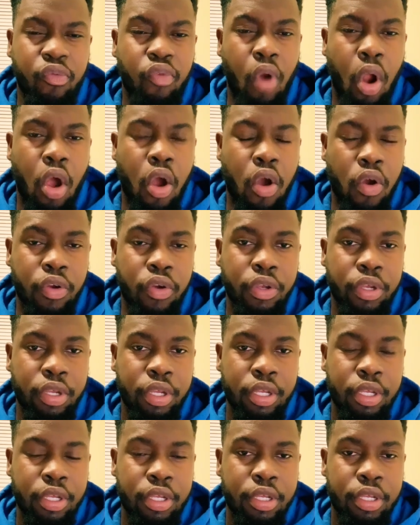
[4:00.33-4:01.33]
wrong.
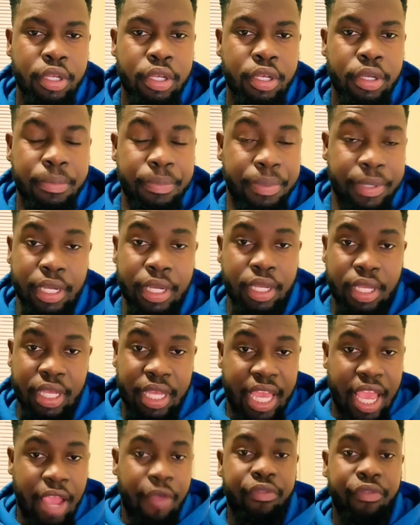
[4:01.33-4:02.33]
But
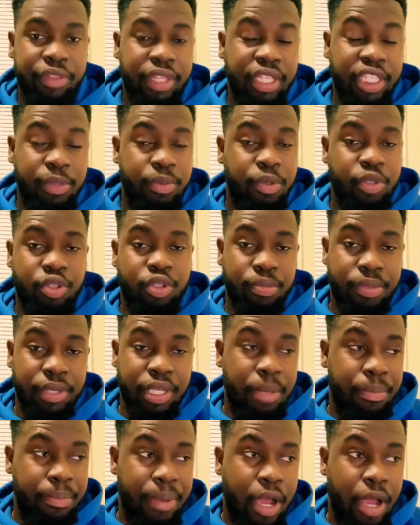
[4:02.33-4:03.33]
everything's supposed to be
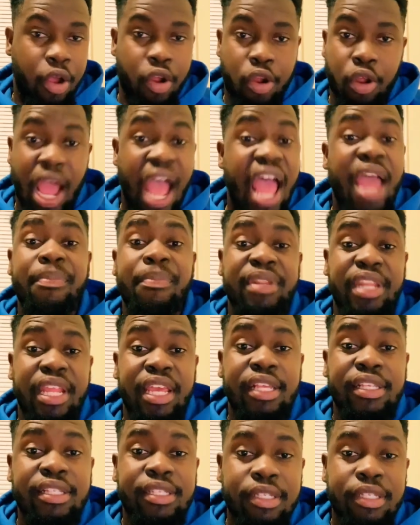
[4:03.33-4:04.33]
about her
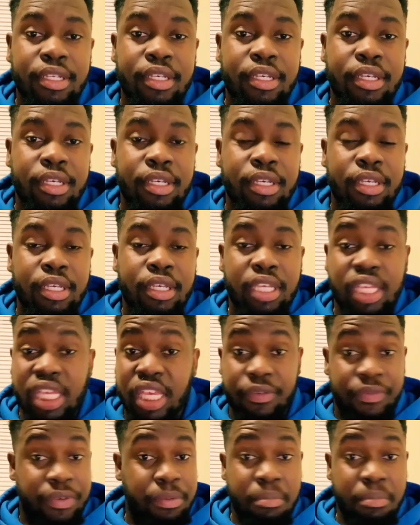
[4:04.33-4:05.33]
happiness.
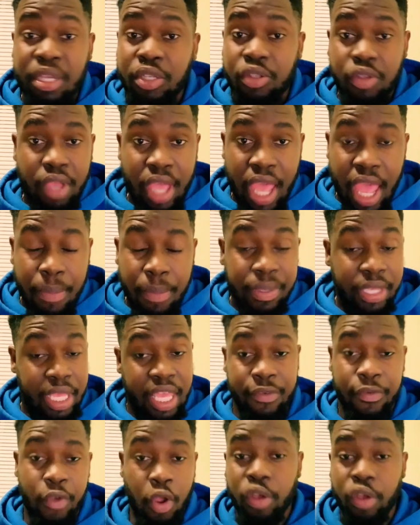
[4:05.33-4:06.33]
If it makes her happy,
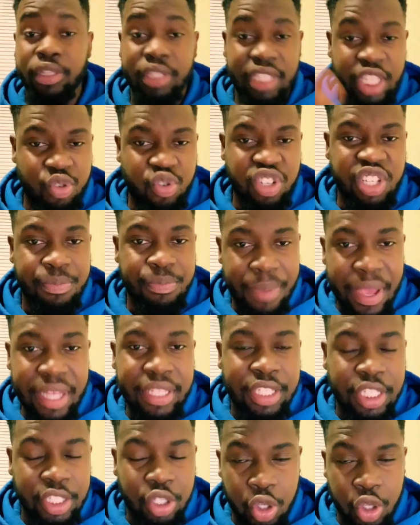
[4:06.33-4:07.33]
if her
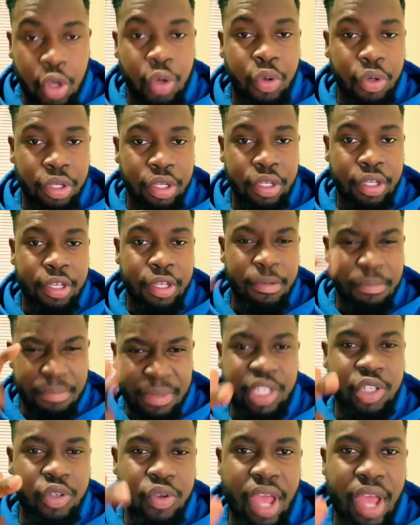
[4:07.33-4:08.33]
disrespecting you
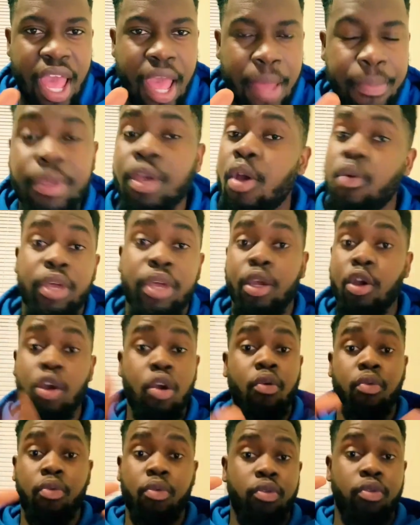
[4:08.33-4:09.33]
makes you happy, okay,
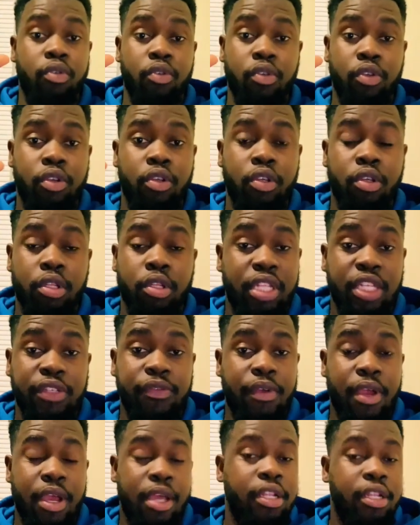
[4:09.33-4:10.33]
cool. That's
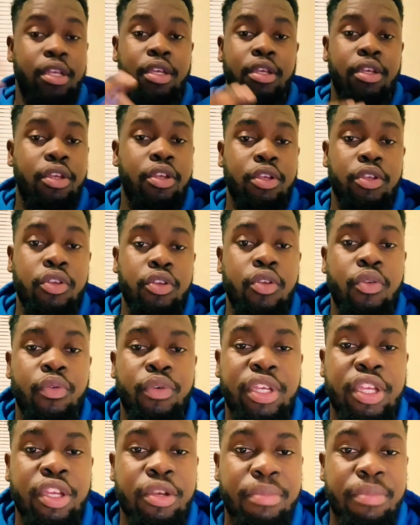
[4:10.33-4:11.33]
fine. You
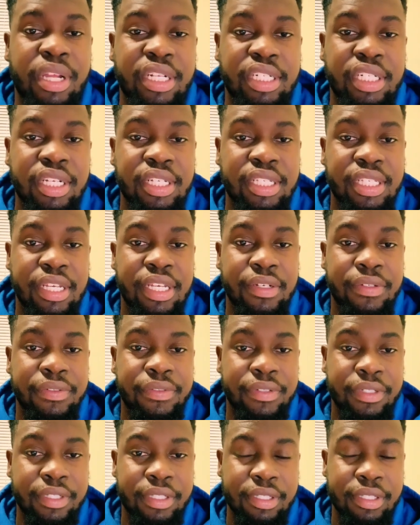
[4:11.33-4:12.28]
don't care about yourself.